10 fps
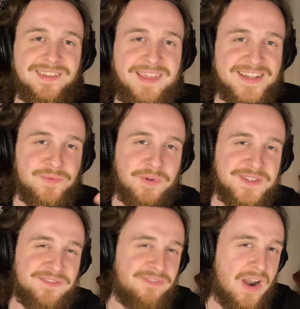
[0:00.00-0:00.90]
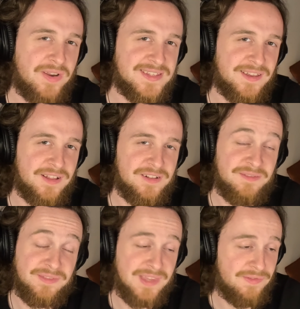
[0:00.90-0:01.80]
the next one's Fairy Tail.
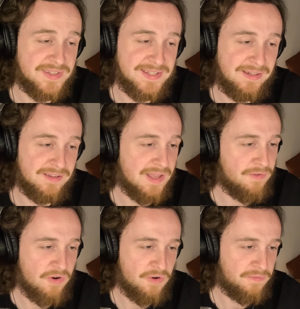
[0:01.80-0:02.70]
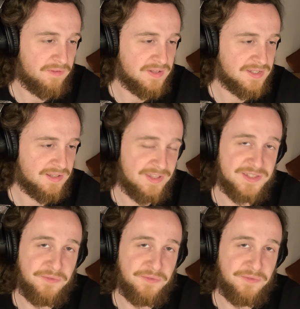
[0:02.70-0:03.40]
Never seen it, never heard of it. It's